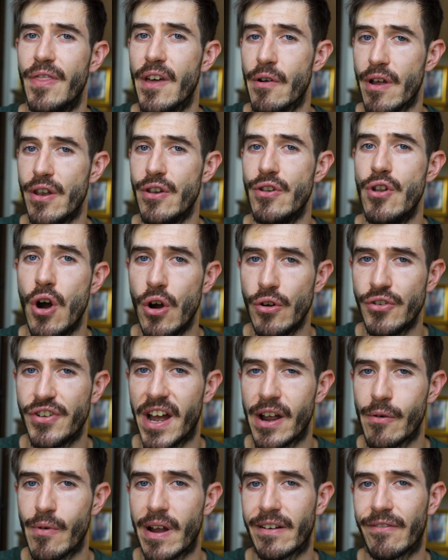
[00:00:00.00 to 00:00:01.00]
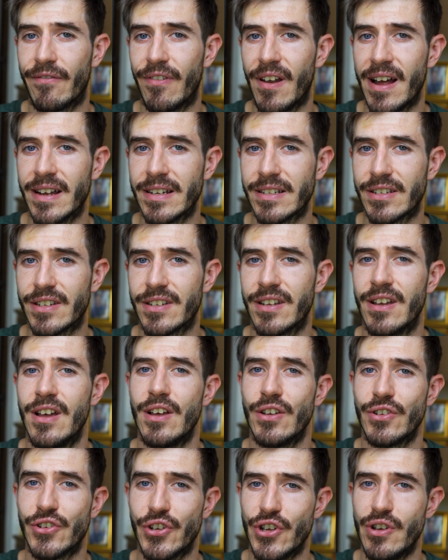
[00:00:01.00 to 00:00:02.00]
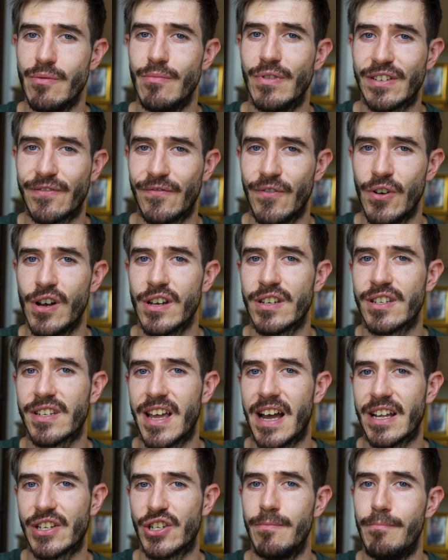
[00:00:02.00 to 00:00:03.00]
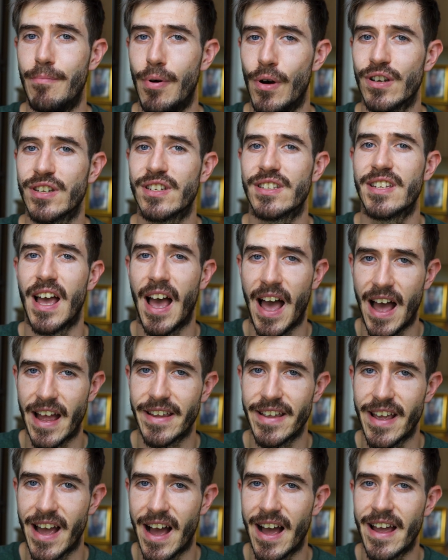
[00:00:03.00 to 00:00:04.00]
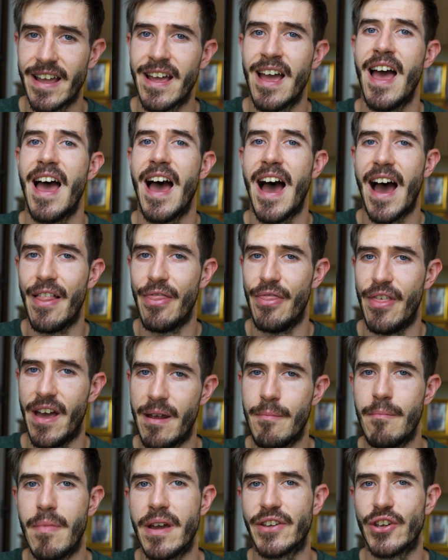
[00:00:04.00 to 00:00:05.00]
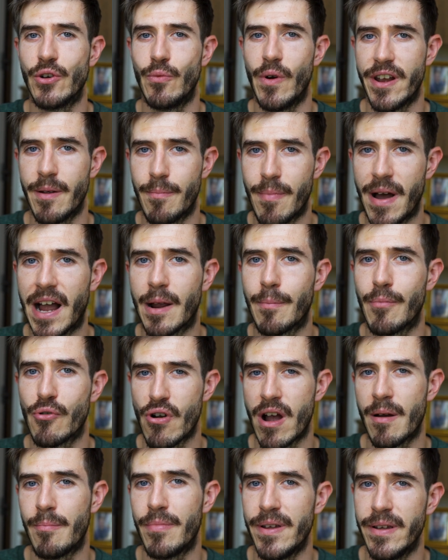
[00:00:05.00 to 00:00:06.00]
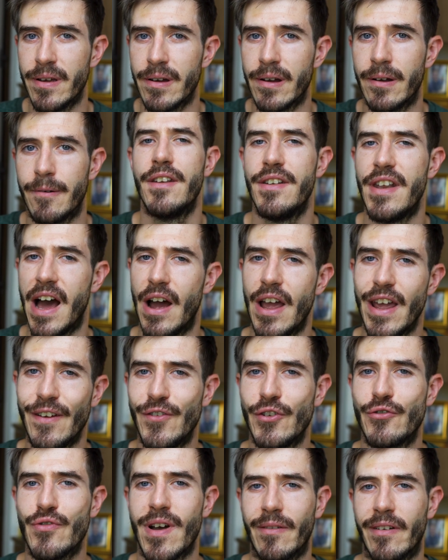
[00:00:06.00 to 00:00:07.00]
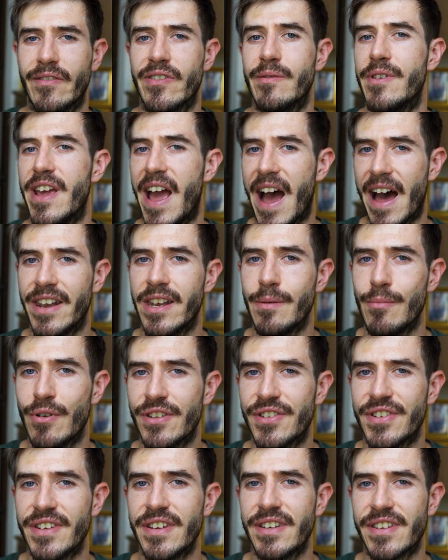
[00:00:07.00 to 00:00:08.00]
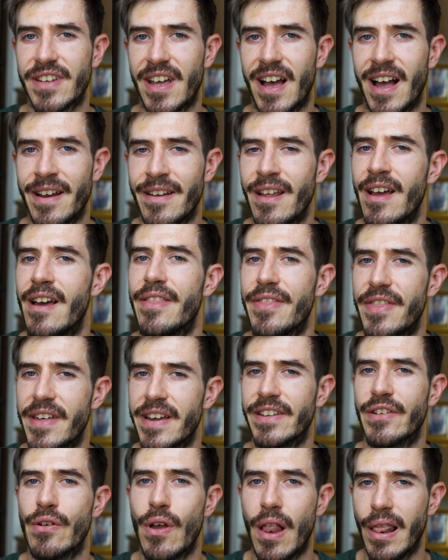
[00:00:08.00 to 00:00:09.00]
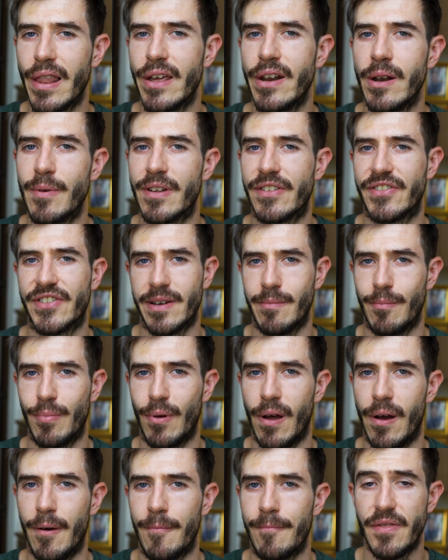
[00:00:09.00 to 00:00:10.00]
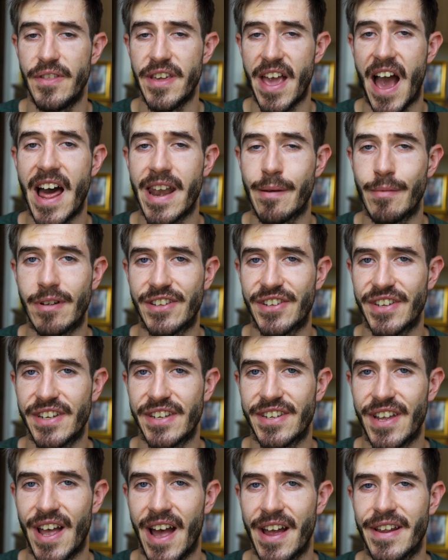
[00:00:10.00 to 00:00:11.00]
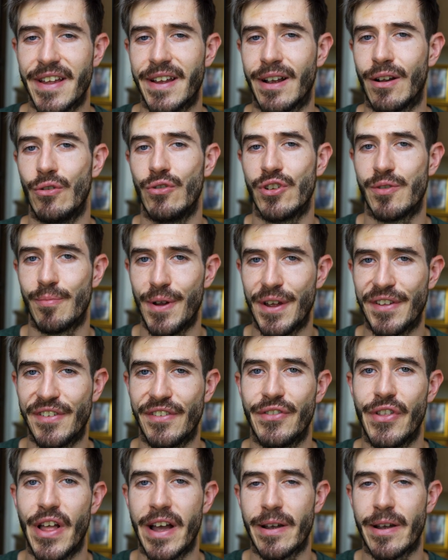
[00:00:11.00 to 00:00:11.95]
there are no direct flights, so you must first catch a bus to Hat Yai and then make your way to Pakpara Pier. Now, if you're traveling from the Andaman Seaside, things are a little bit simpler. The Andaman Seaside includes places